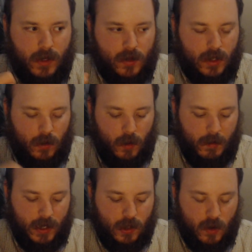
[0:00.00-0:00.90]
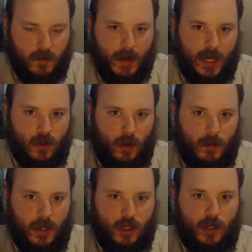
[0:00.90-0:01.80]
You use it a little bit in toothpaste, a little
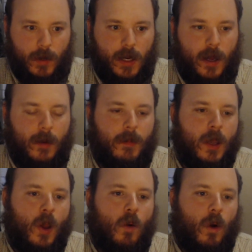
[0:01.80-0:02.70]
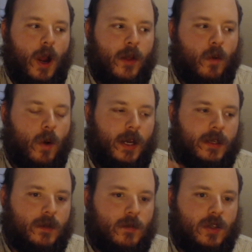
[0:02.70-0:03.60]
bit in chewing gum, or other
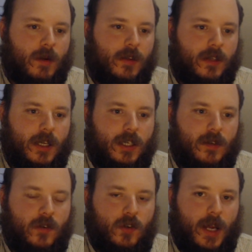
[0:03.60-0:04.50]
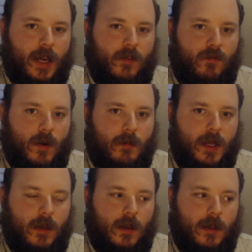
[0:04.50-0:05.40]
organisms throughout the digestive tract can
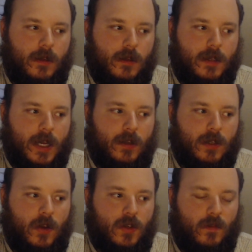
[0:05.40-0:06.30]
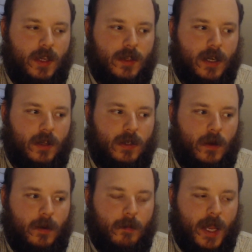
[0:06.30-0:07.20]
ferment xylitol. So if you eat xylitol
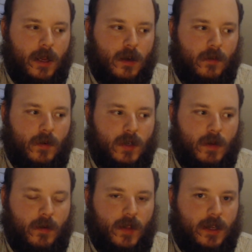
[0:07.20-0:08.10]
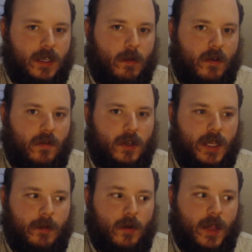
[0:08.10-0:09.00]
in a baked good, for someone like SIBO, for
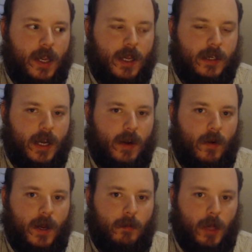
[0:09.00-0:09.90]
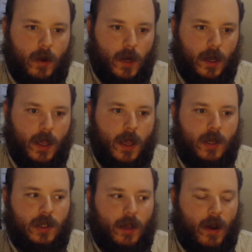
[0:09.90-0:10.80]
example, they can get diarrhea and bloating
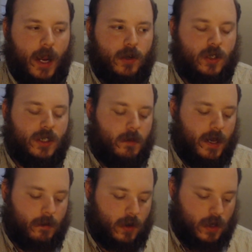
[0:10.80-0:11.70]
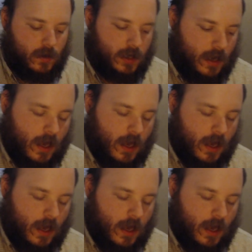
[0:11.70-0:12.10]
because a lot of hydrogen is being produced.